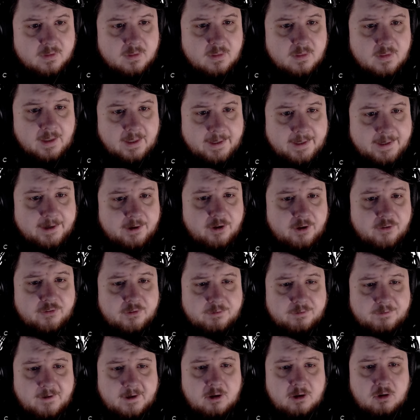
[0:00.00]
Here is
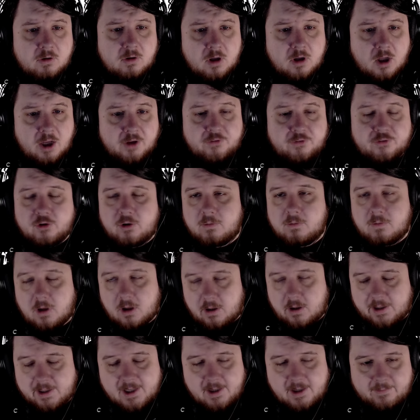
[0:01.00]
a federal lawsuit. I
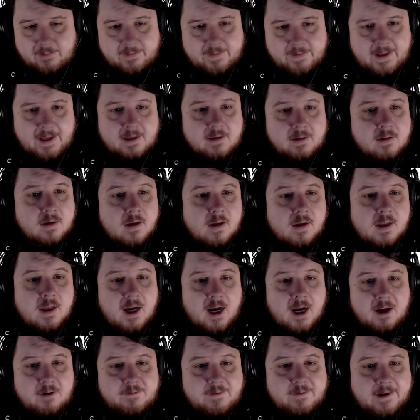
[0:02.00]
already covered that.
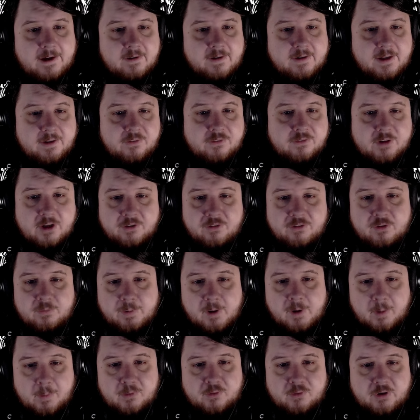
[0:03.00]
I filed against dozens of
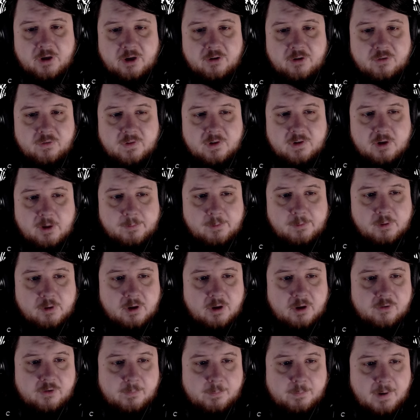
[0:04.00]
perpetrators of the
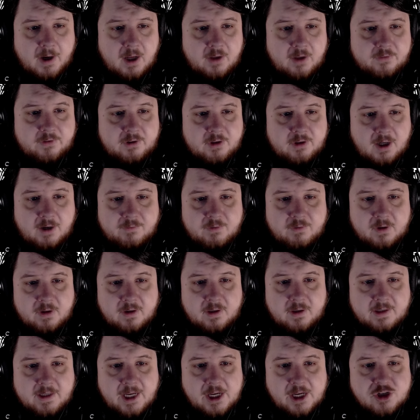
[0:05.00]
cryptocurrency Ponzi, not for
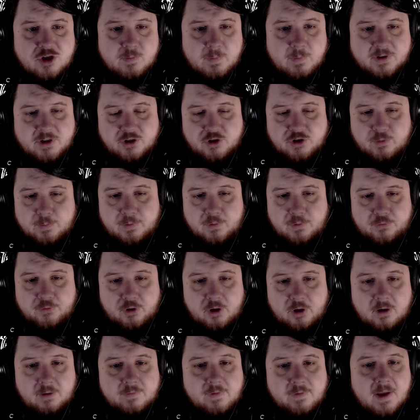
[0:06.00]
litigation, but just to
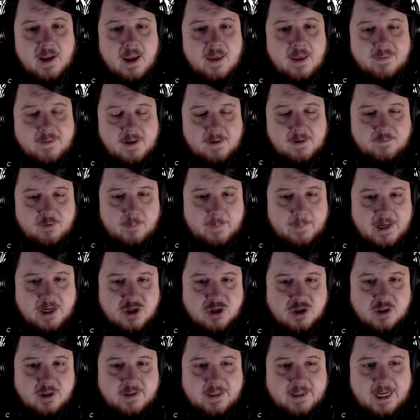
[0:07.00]
preserve the
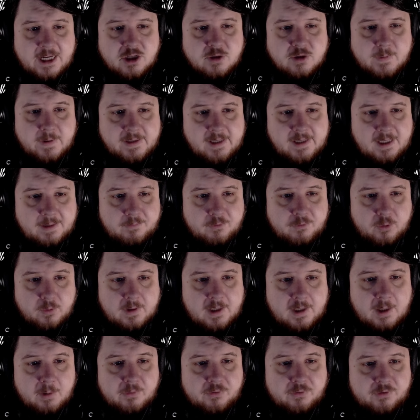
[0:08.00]
information attached my name to
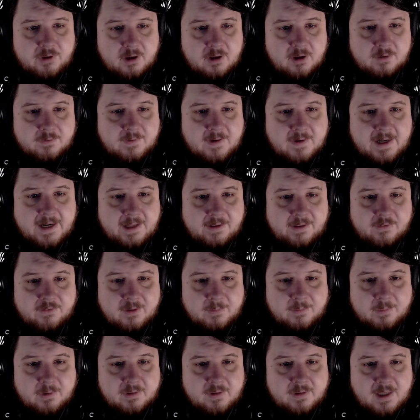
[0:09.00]
it. I was terrified, I hadn't
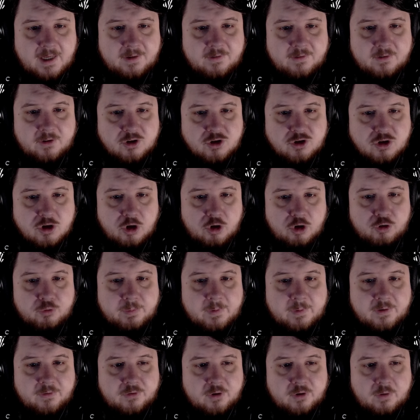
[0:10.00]
slept in days, and it shows,
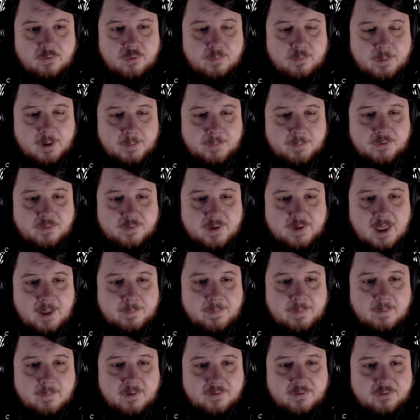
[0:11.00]
but it serves the purpose of
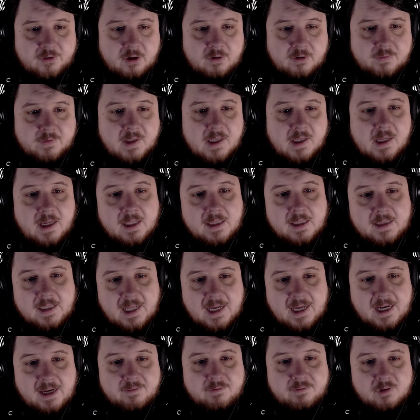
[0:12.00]
keeping myself
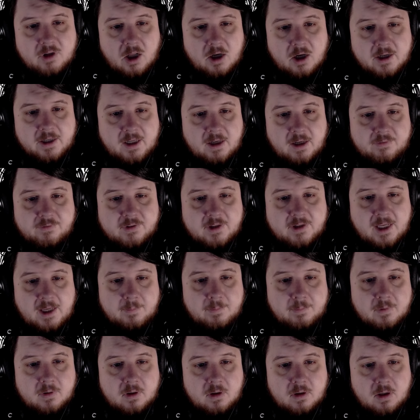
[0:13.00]
alive long enough to
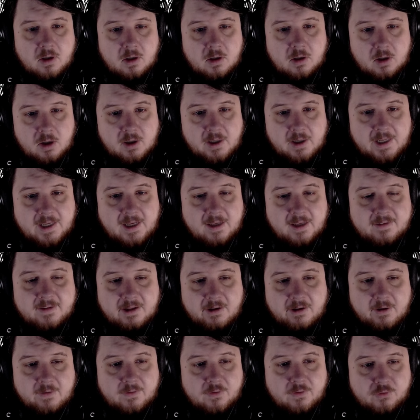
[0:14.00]
keep learning and
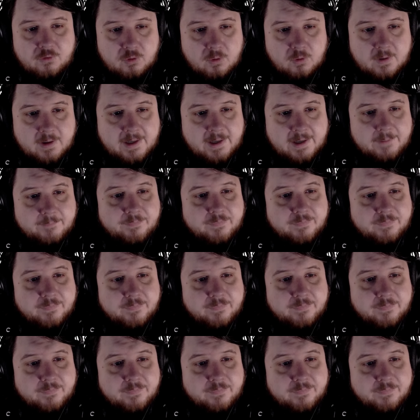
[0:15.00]
telling the story.